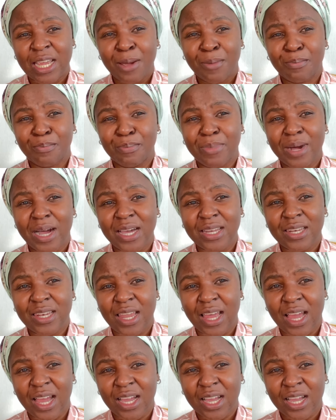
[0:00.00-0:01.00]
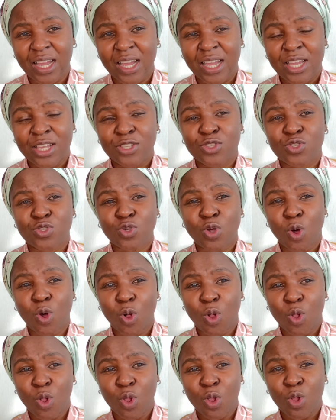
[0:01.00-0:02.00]
bad luck,
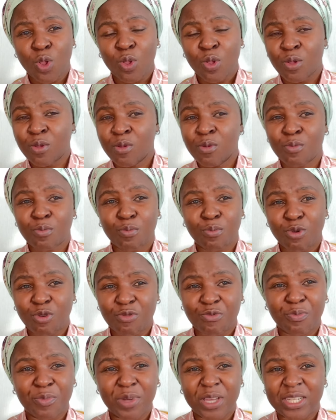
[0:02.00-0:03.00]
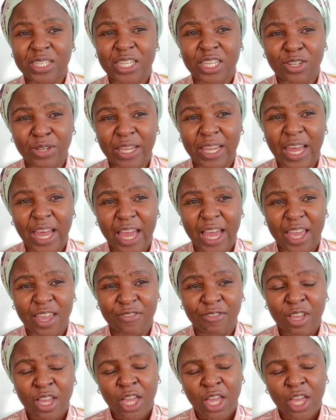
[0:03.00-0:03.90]
soul movement in your life.